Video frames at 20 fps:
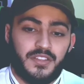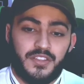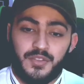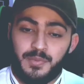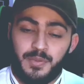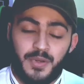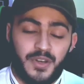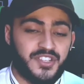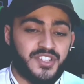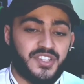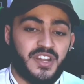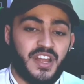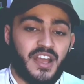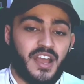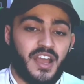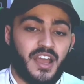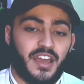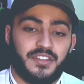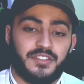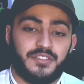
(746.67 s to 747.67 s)
Depression
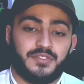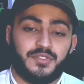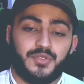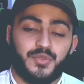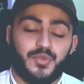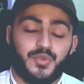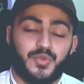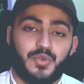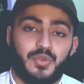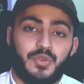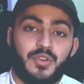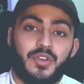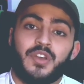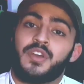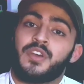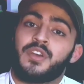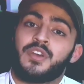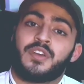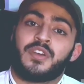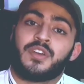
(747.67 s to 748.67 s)
added to
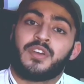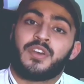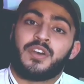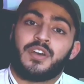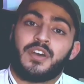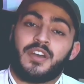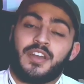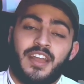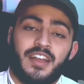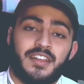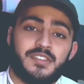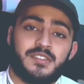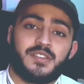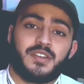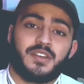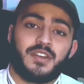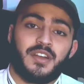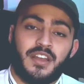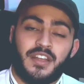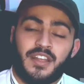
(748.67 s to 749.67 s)
her
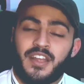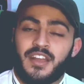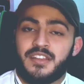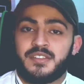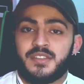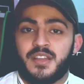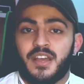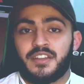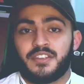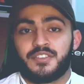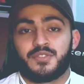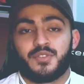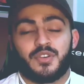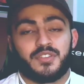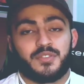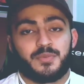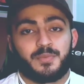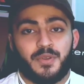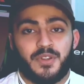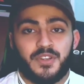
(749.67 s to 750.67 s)
cancer, and cancer added to
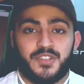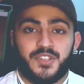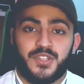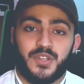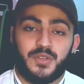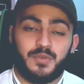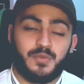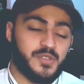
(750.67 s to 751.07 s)
her depression.